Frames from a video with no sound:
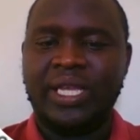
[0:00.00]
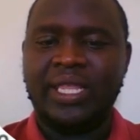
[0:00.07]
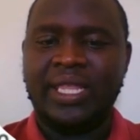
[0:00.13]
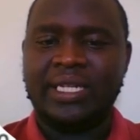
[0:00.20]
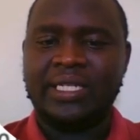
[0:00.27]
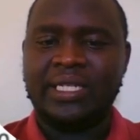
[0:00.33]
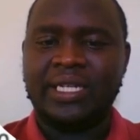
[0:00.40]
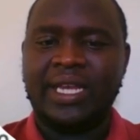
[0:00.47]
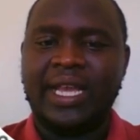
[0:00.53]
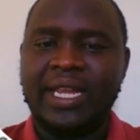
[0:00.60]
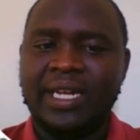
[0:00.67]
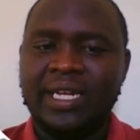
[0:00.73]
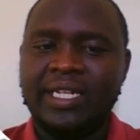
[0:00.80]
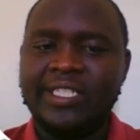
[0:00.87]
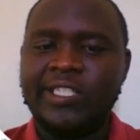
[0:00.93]
That
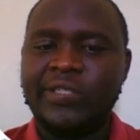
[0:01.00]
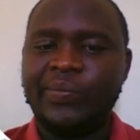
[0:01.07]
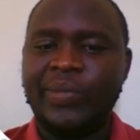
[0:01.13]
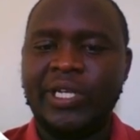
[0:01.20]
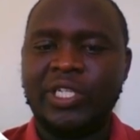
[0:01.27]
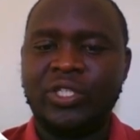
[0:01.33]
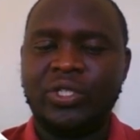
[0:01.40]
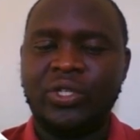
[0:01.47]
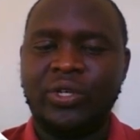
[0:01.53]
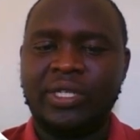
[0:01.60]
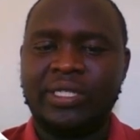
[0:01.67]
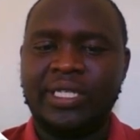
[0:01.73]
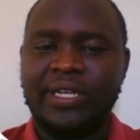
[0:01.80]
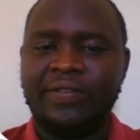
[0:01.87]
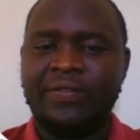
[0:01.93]
kindly speak to
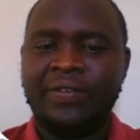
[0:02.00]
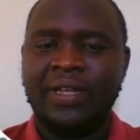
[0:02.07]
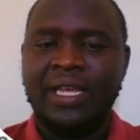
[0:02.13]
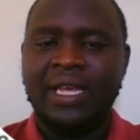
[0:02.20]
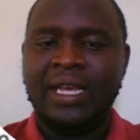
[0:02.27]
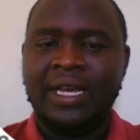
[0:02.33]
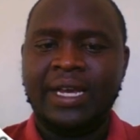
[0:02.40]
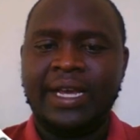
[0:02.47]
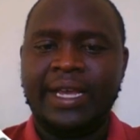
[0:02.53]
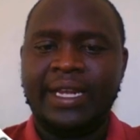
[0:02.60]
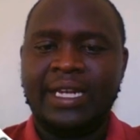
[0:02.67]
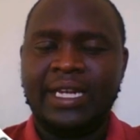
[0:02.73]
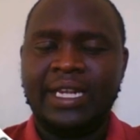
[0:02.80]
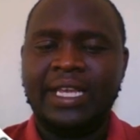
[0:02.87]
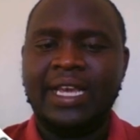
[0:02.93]
yourself,
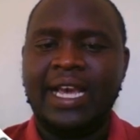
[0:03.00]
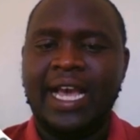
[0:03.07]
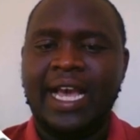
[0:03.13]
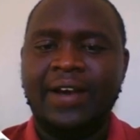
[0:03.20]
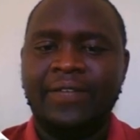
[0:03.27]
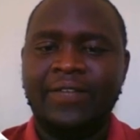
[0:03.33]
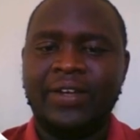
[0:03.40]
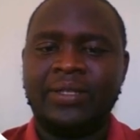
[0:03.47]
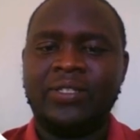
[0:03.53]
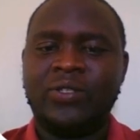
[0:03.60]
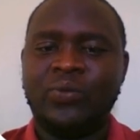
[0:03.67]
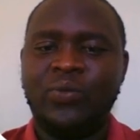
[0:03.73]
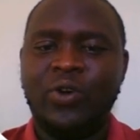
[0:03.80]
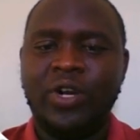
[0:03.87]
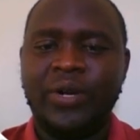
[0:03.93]
kindly have a
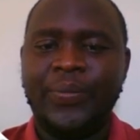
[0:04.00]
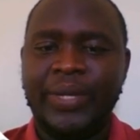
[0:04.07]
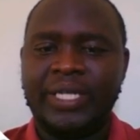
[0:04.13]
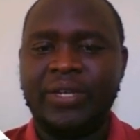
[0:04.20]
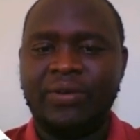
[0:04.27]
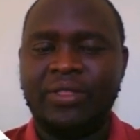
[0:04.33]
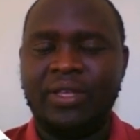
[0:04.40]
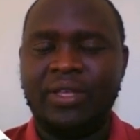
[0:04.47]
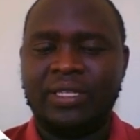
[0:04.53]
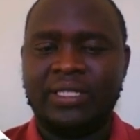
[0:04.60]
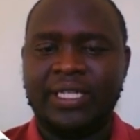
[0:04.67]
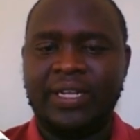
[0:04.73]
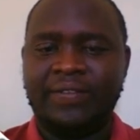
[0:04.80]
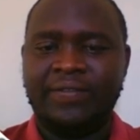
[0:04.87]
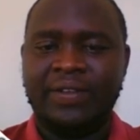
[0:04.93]
small meeting with
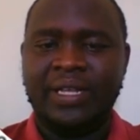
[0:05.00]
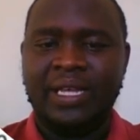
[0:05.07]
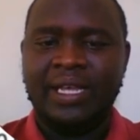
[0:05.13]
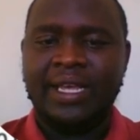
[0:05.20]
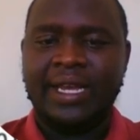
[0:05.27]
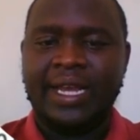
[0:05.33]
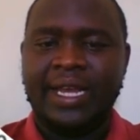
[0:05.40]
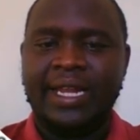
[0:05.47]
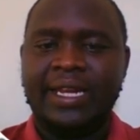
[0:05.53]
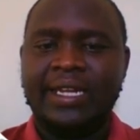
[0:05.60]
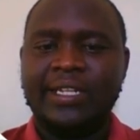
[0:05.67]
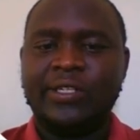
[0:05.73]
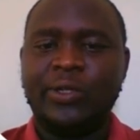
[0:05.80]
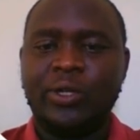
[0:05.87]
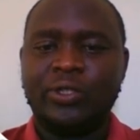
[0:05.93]
yourself,
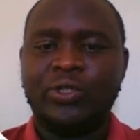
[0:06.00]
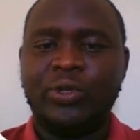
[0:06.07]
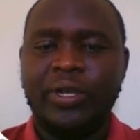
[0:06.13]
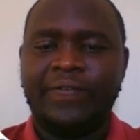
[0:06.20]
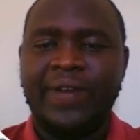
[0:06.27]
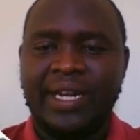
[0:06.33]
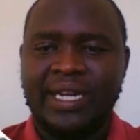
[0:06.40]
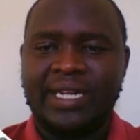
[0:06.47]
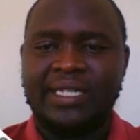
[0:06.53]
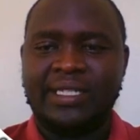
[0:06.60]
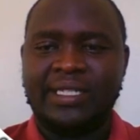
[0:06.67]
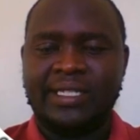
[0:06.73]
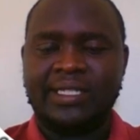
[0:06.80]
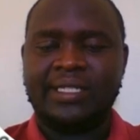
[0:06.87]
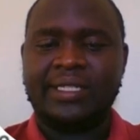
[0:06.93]
kindly talk to your
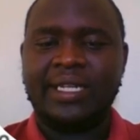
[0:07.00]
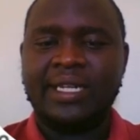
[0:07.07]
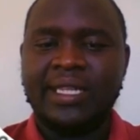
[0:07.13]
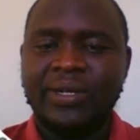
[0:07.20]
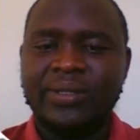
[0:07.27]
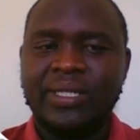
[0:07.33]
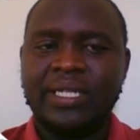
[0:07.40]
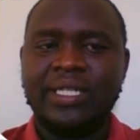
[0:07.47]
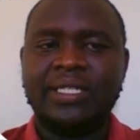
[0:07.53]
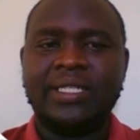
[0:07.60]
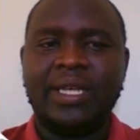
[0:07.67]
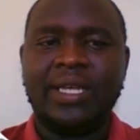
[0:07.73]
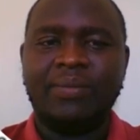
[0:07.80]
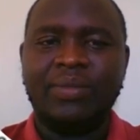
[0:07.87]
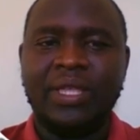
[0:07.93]
finances. 10,000 is
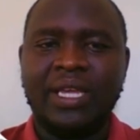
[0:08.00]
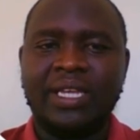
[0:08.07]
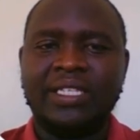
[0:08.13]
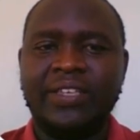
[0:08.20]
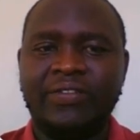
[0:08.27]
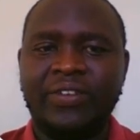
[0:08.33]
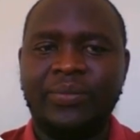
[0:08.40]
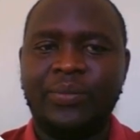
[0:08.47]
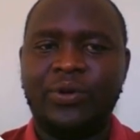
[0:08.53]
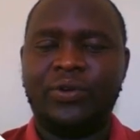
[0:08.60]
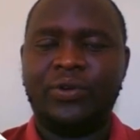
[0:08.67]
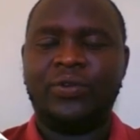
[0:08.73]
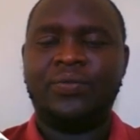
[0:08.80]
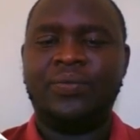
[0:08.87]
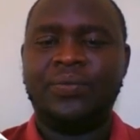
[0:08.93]
something
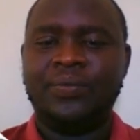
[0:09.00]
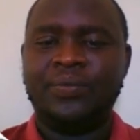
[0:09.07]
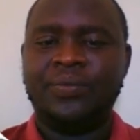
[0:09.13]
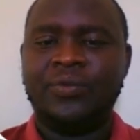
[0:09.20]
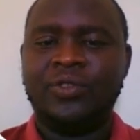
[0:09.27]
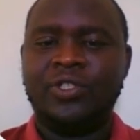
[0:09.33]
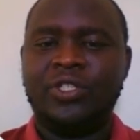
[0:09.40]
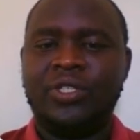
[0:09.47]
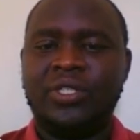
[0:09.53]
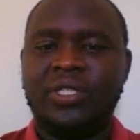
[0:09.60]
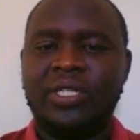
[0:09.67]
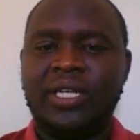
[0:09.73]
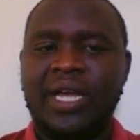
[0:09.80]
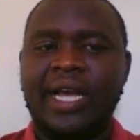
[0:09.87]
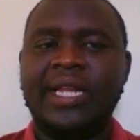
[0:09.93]
achievable,
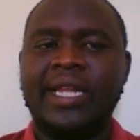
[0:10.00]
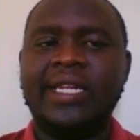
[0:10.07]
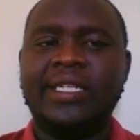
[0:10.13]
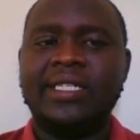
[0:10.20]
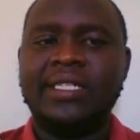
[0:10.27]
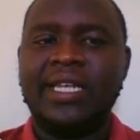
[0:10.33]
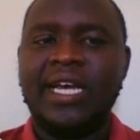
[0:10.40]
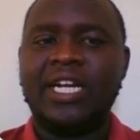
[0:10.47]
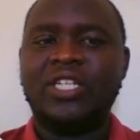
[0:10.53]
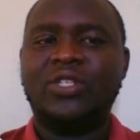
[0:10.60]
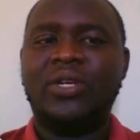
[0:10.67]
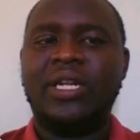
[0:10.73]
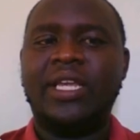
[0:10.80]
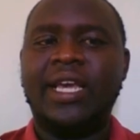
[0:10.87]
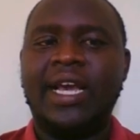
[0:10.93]
and it is
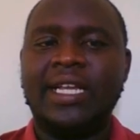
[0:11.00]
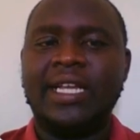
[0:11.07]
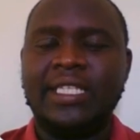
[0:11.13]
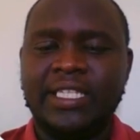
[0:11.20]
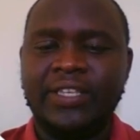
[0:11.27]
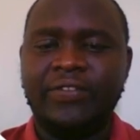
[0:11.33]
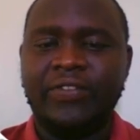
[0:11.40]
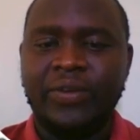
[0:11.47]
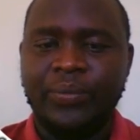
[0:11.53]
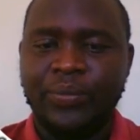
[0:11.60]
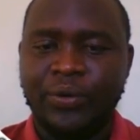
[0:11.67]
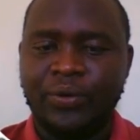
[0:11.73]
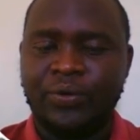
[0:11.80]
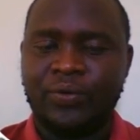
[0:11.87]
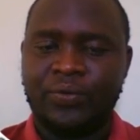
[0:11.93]
actually achievable.